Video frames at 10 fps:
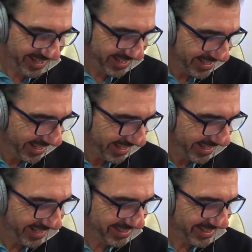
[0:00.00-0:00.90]
how this is
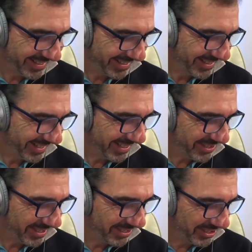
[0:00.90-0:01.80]
going to work. As
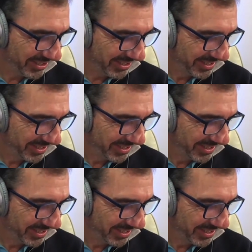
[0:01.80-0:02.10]
they do.